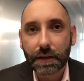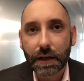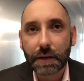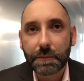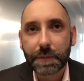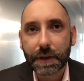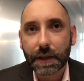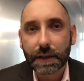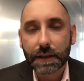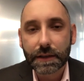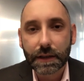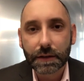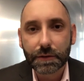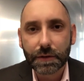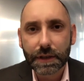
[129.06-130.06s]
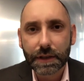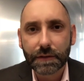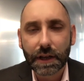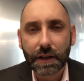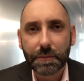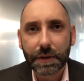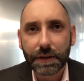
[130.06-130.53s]
products, our tools have
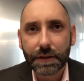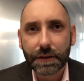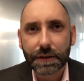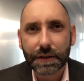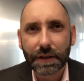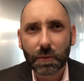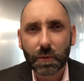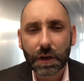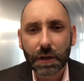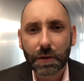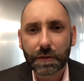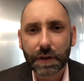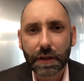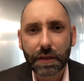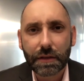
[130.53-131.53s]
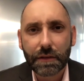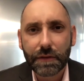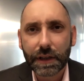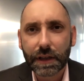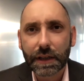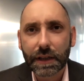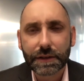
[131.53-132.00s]
now been used in well over
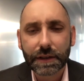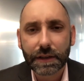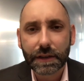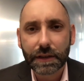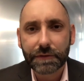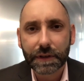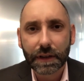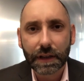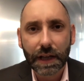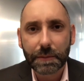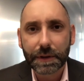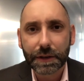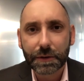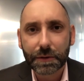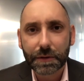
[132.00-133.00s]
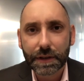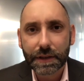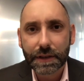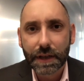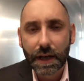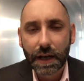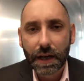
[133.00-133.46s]
300 different
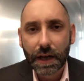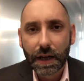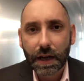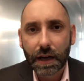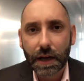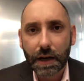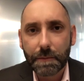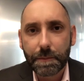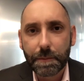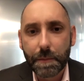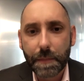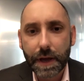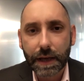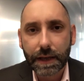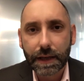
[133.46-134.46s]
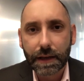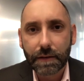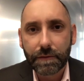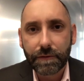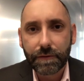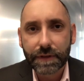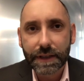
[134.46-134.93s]
laboratories,
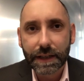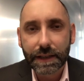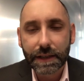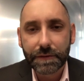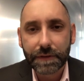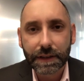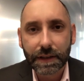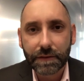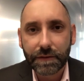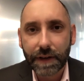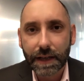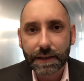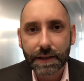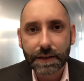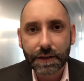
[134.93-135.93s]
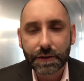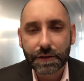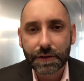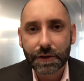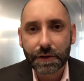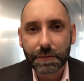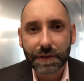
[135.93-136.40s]
making significant advances in
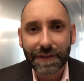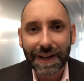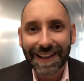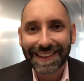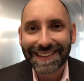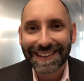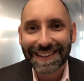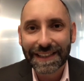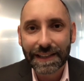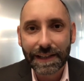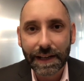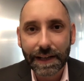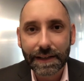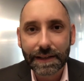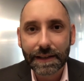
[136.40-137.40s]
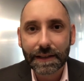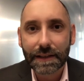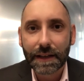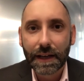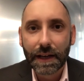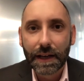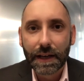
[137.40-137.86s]
terms of understanding
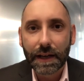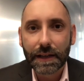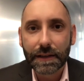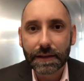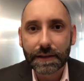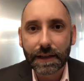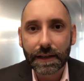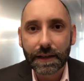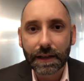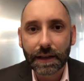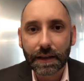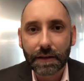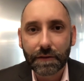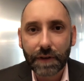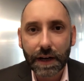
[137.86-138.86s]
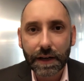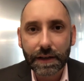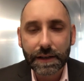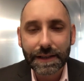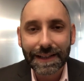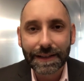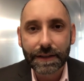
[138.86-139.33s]
the
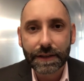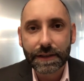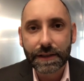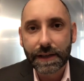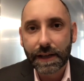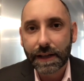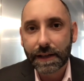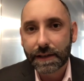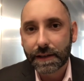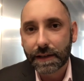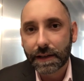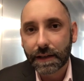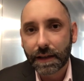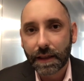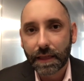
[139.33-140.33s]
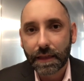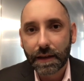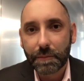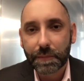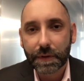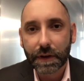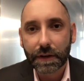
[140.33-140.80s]
virus, understanding the
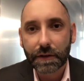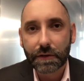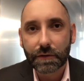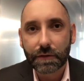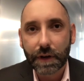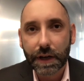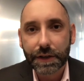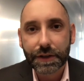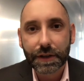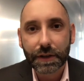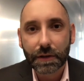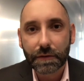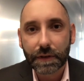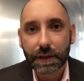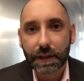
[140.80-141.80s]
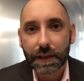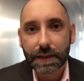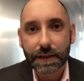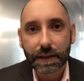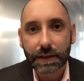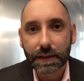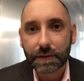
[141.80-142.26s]
progression of it as
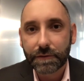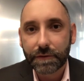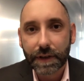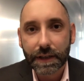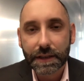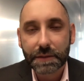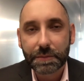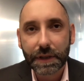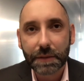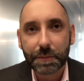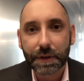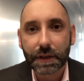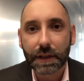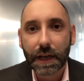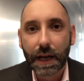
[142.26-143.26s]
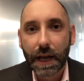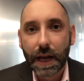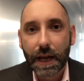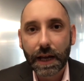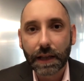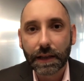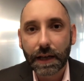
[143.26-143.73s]
it infects people,
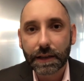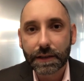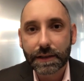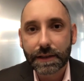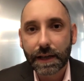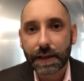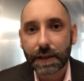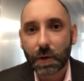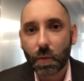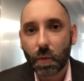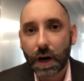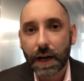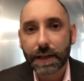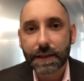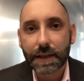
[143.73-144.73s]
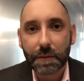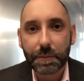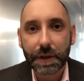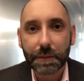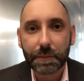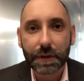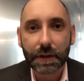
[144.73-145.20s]
and understanding why some
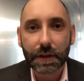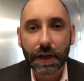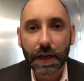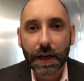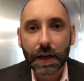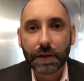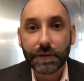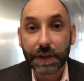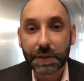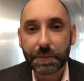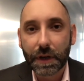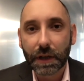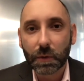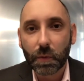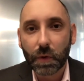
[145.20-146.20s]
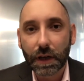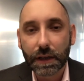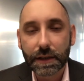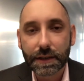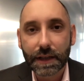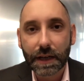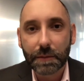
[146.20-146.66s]
people respond well
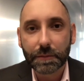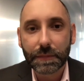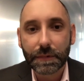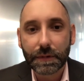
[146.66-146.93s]
and some